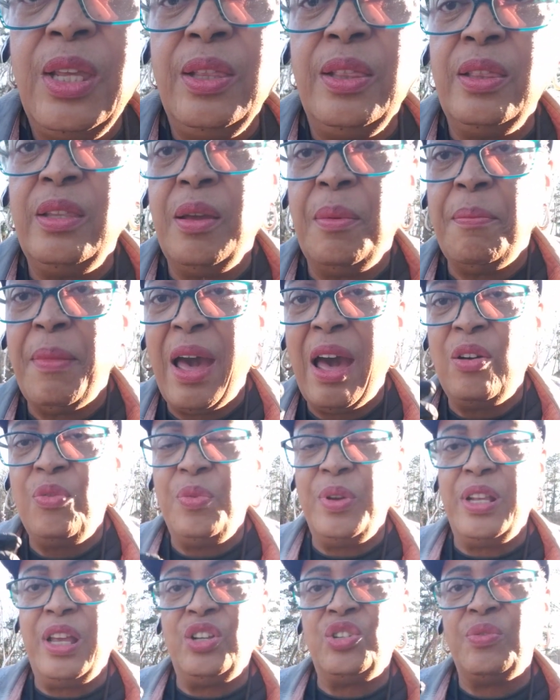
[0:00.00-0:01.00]
their mouth
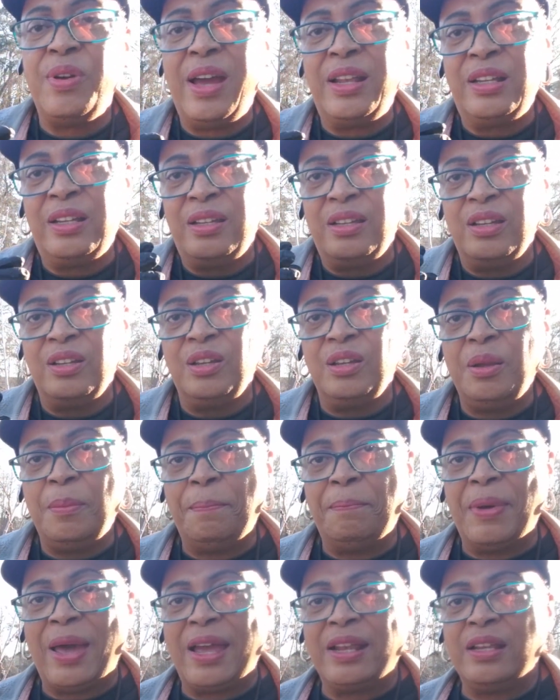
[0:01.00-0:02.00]
when they try to
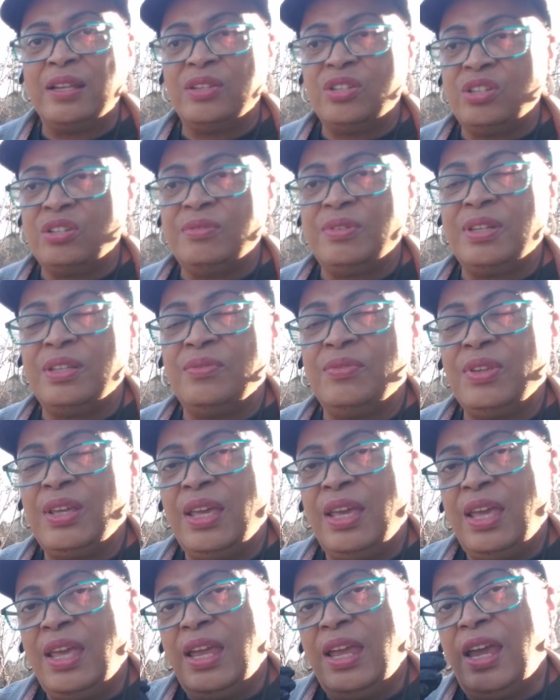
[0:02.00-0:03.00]
bite into it,
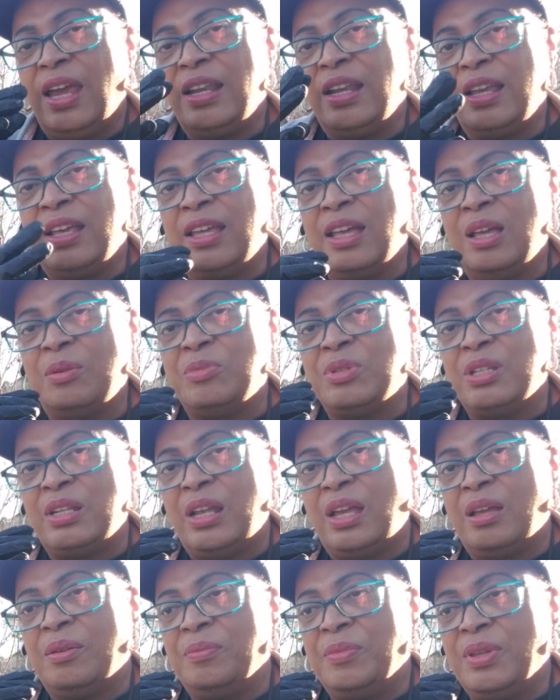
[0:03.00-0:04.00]
and it gums it
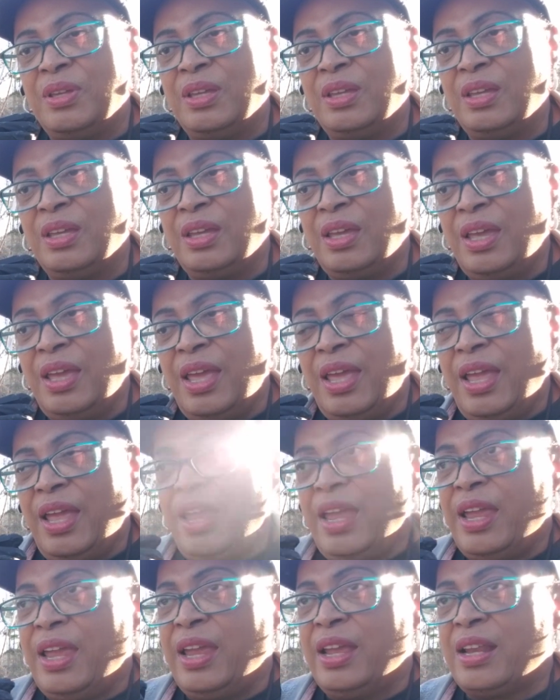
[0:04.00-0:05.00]
up.
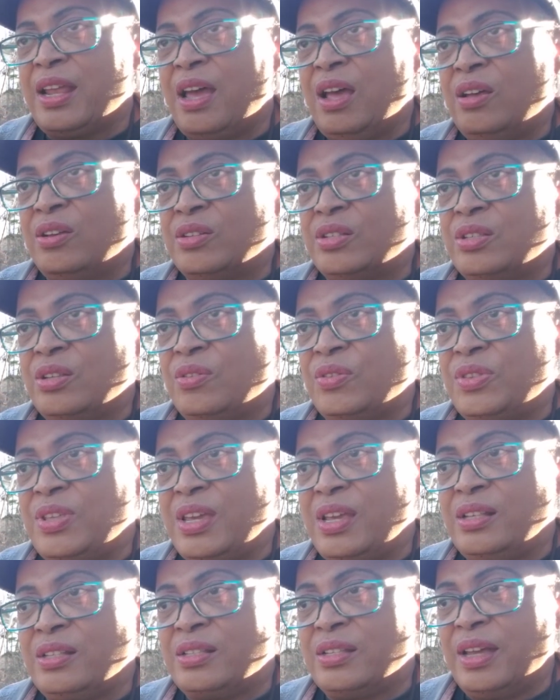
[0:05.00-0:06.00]
And also
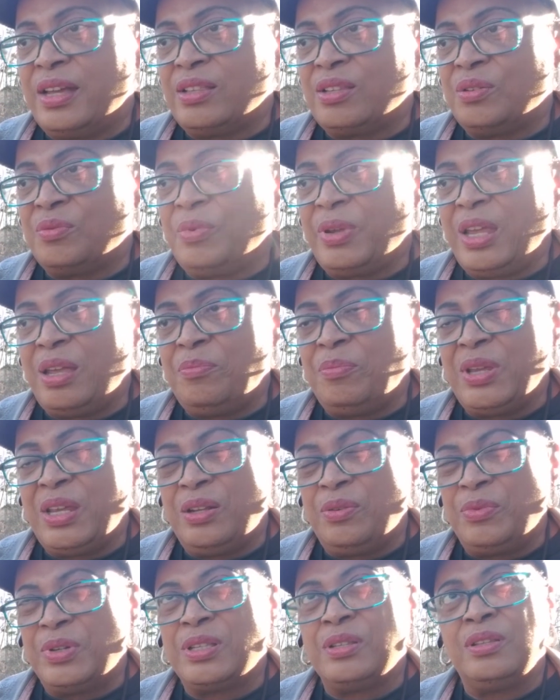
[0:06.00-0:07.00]
things like the red
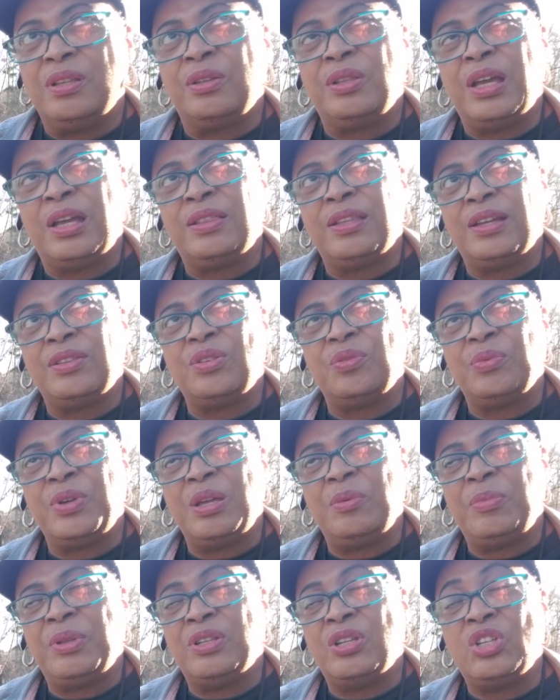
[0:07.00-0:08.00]
beetle, no, not the
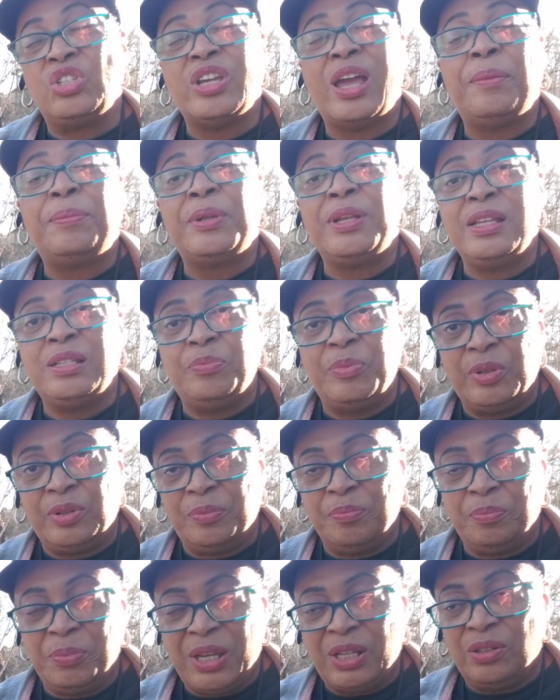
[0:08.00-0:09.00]
red, the Japanese
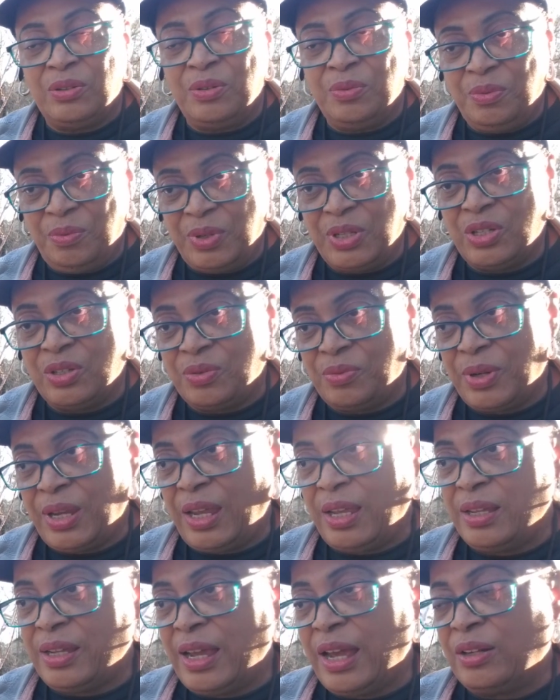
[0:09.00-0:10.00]
beetle, which is
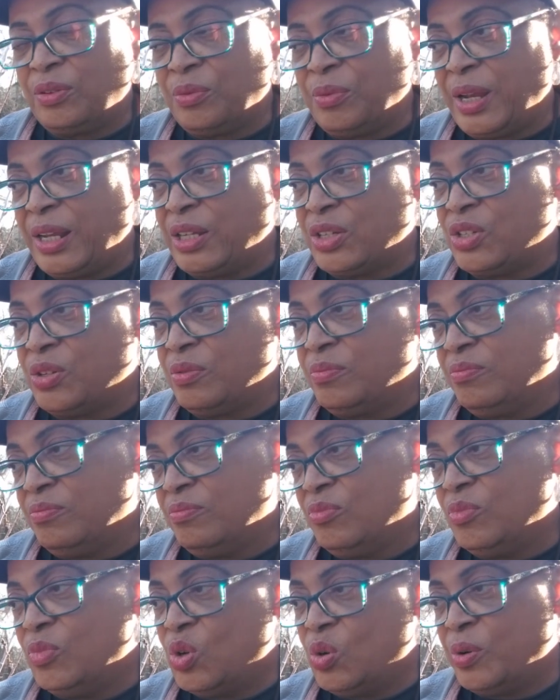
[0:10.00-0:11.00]
red, kind of reddish,
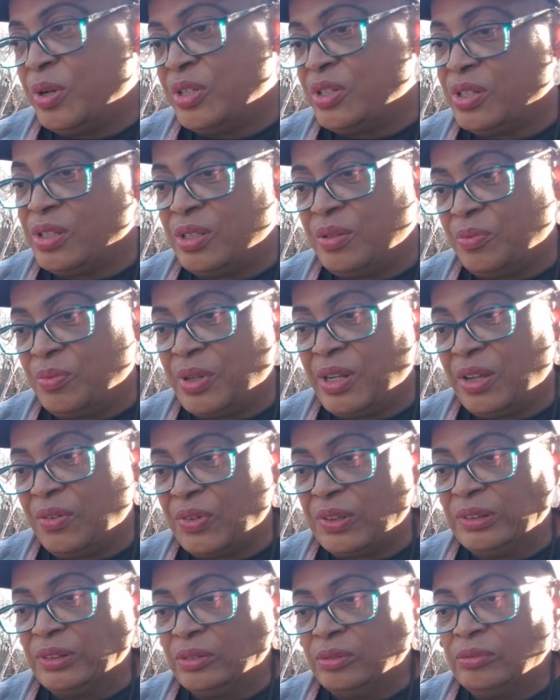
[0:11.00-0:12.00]
oranges,
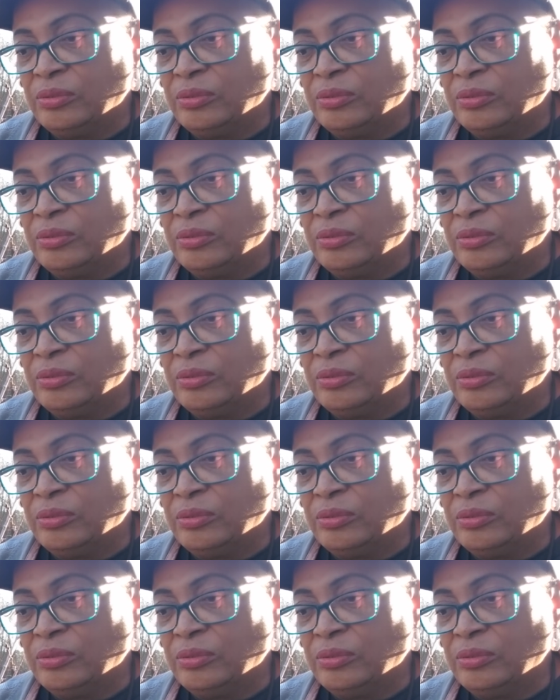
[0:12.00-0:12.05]
whatever.